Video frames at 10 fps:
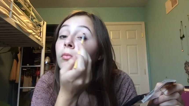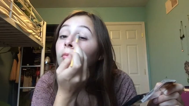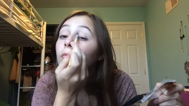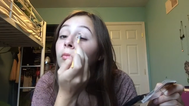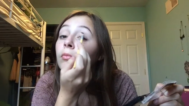
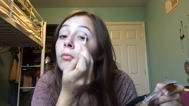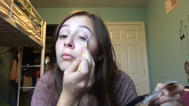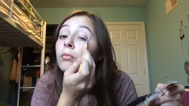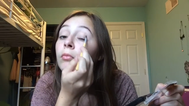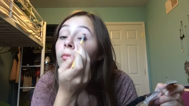
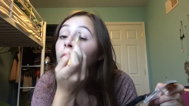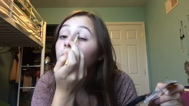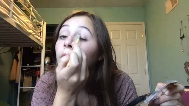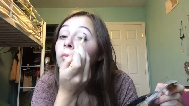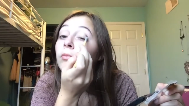
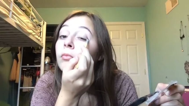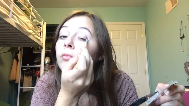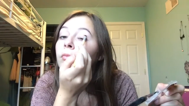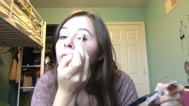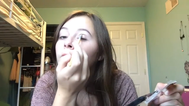
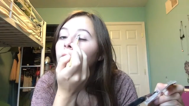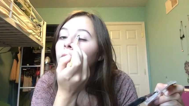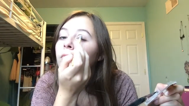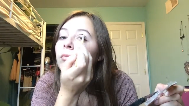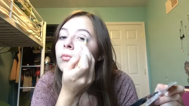
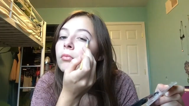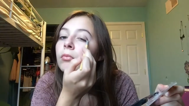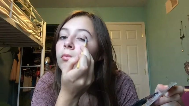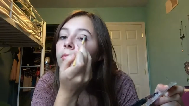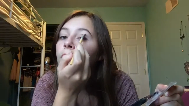
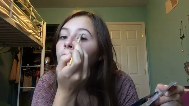(silence)